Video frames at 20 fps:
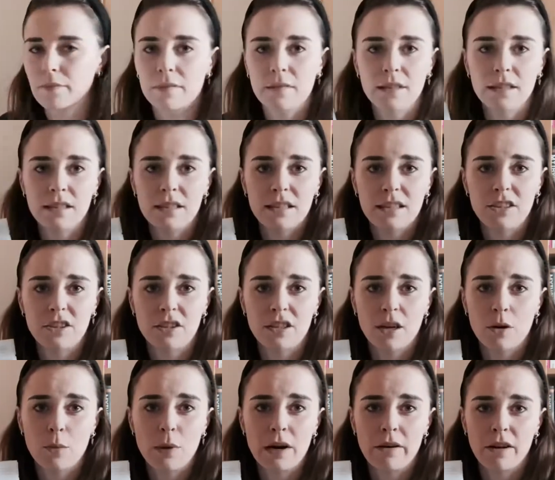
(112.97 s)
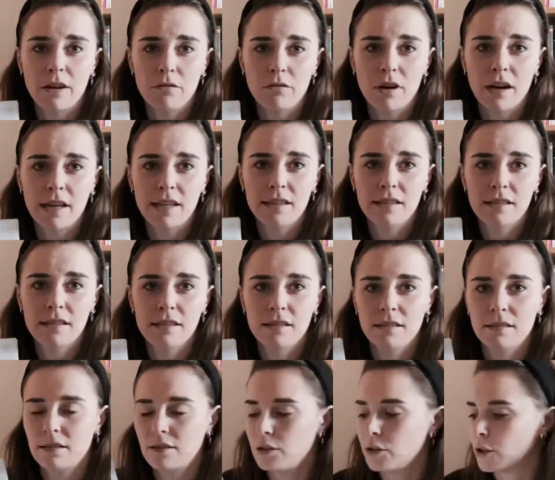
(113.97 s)
it's just like where I write,
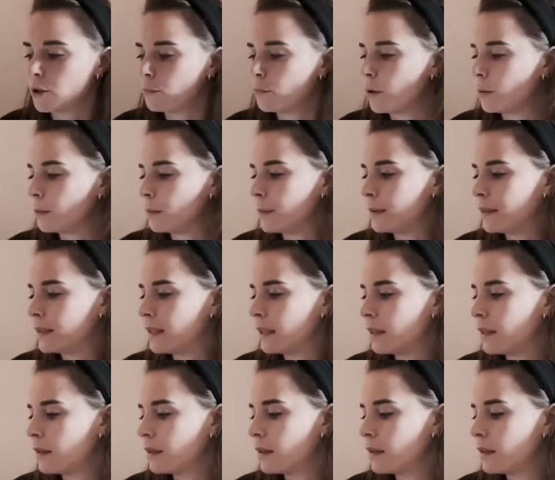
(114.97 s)
you can probably see.